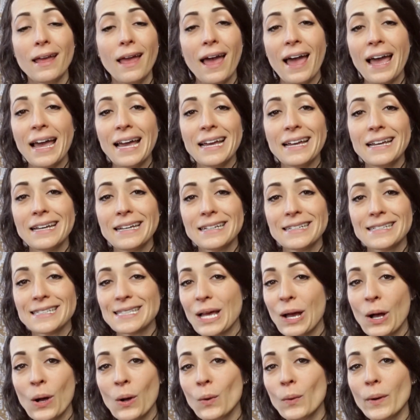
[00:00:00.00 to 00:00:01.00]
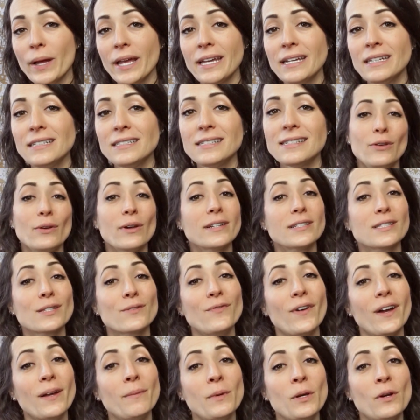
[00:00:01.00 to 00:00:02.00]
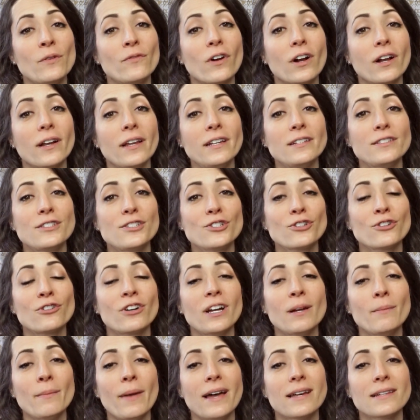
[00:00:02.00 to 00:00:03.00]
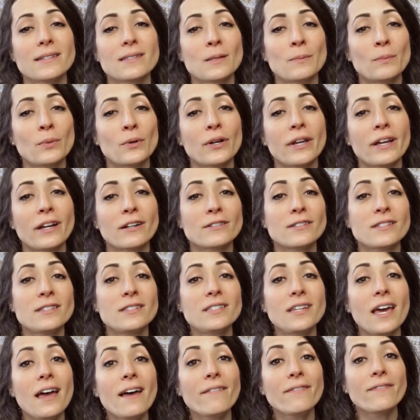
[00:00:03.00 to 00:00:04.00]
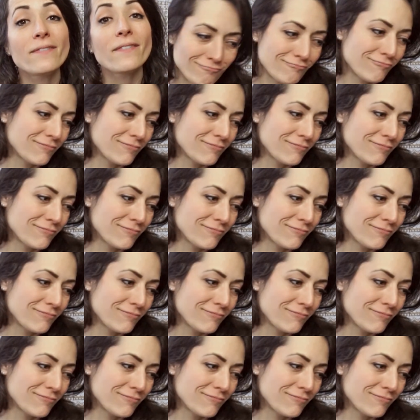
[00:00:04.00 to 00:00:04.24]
As always, you guys can find me over on Instagram at SimpleCareSteph.